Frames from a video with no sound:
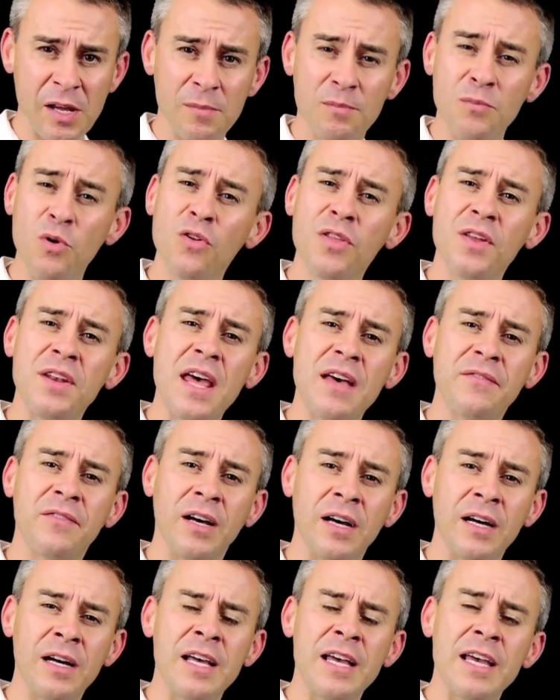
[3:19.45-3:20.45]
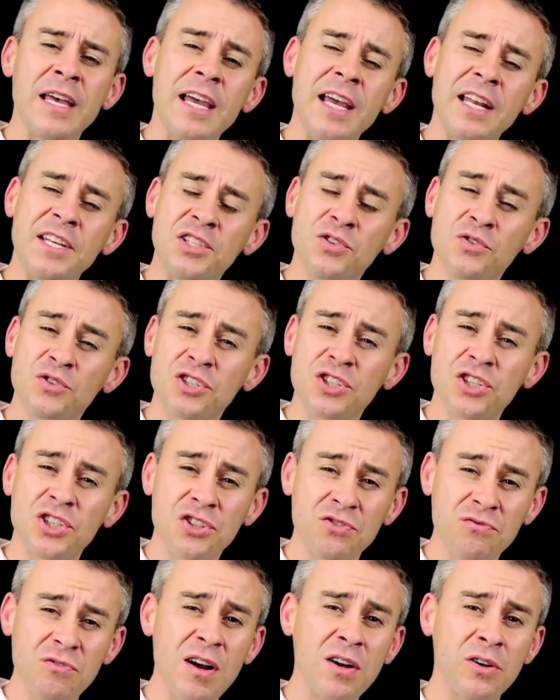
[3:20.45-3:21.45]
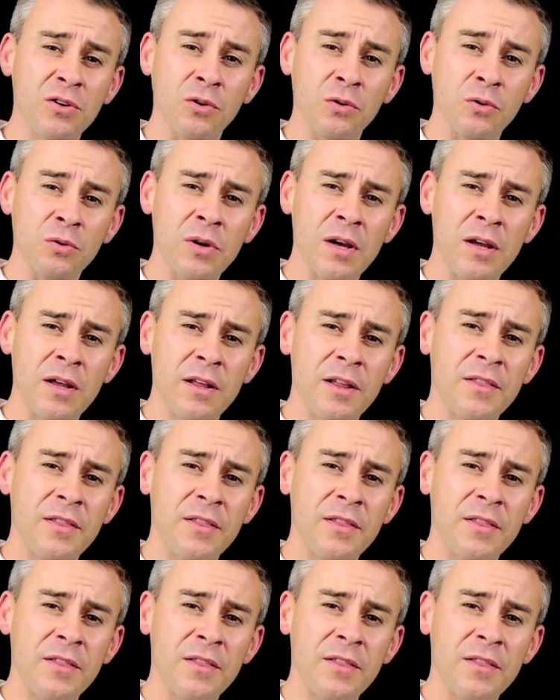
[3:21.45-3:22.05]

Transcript: More than ever, it's your struggle